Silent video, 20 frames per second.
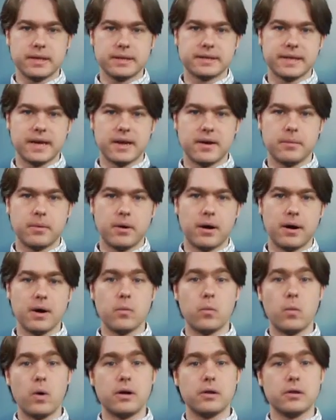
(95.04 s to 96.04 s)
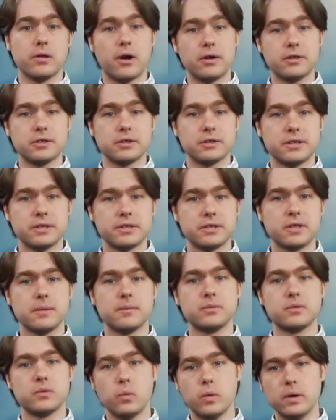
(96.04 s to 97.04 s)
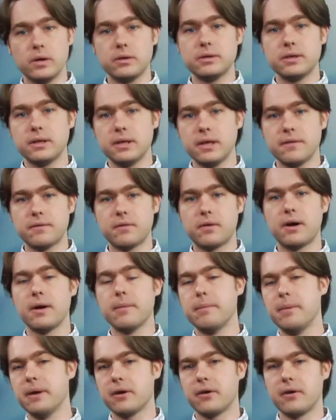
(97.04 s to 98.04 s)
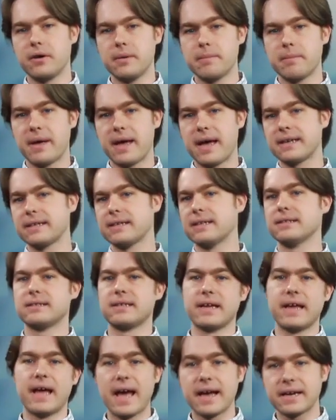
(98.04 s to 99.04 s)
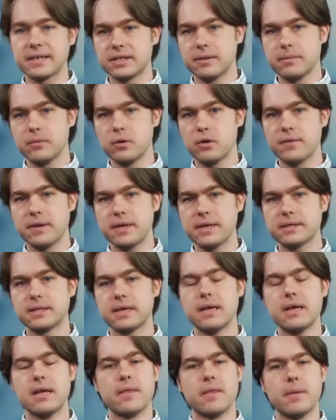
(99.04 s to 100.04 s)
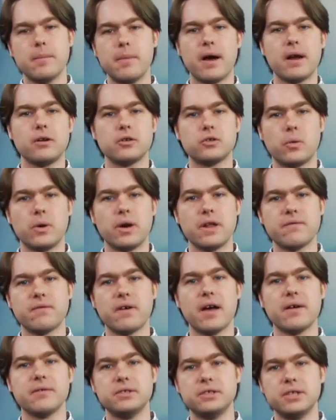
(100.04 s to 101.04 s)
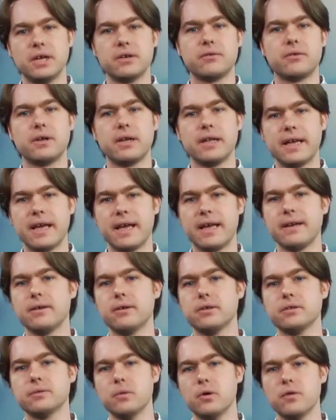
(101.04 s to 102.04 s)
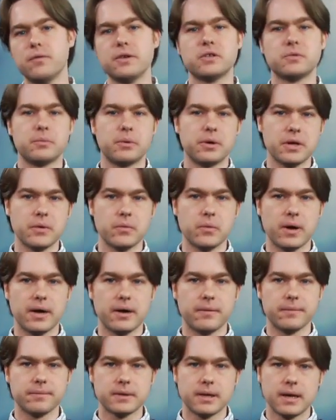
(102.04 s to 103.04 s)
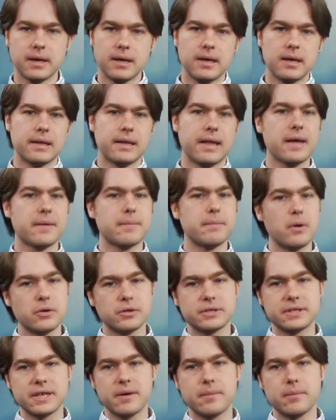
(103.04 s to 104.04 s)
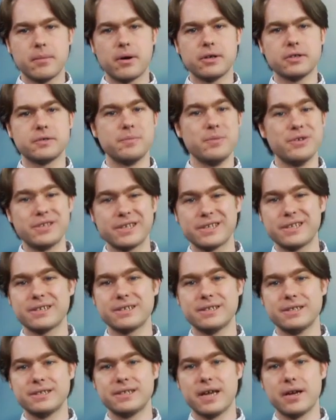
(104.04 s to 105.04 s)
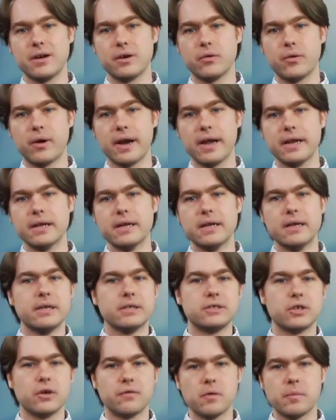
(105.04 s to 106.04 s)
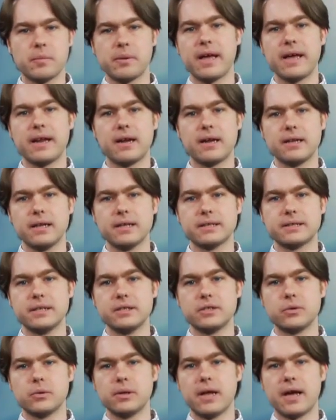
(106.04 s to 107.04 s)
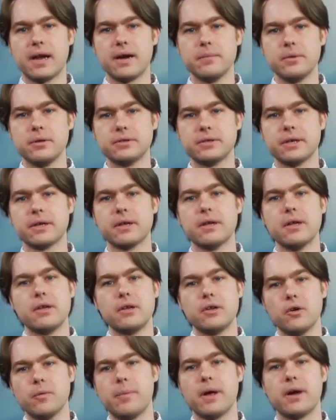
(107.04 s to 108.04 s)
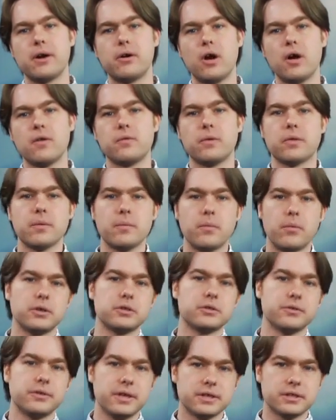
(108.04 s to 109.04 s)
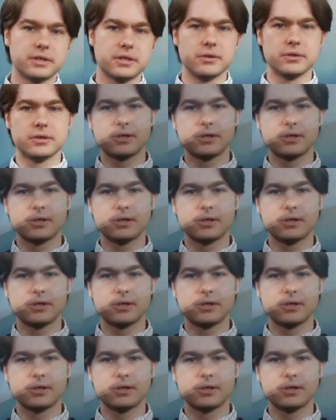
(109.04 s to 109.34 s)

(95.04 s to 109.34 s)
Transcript: the soundbar, and while larger systems will deliver a bigger impact on, say, action movies, the Model 25 generally handles movies pretty well. Like most soundbars, music doesn't sound great, so if you plan on listening to a lot of music, you're better off with a more traditional